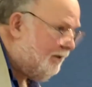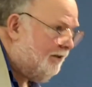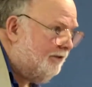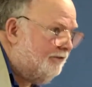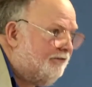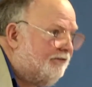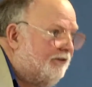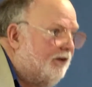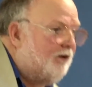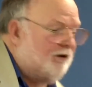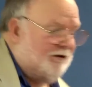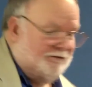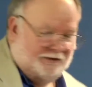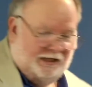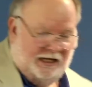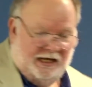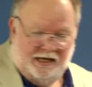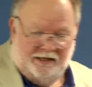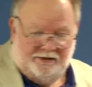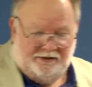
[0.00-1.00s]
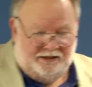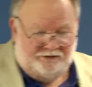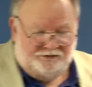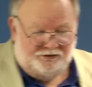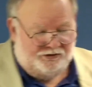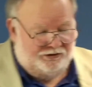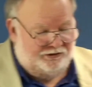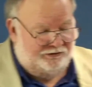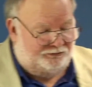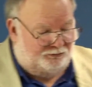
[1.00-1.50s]
unsolved.
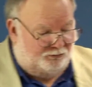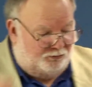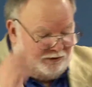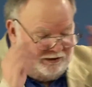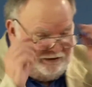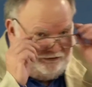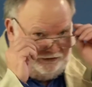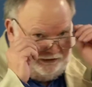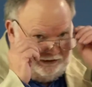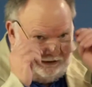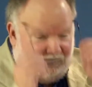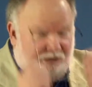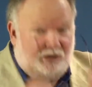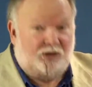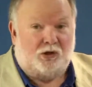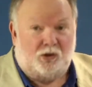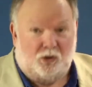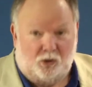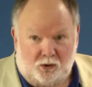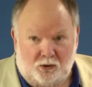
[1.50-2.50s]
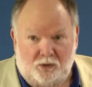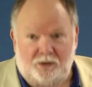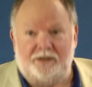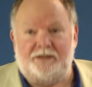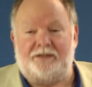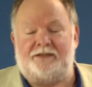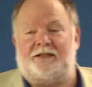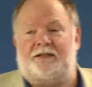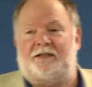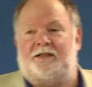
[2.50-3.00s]
These are just recent,
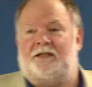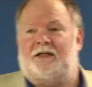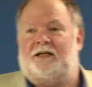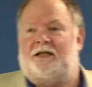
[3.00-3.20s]
current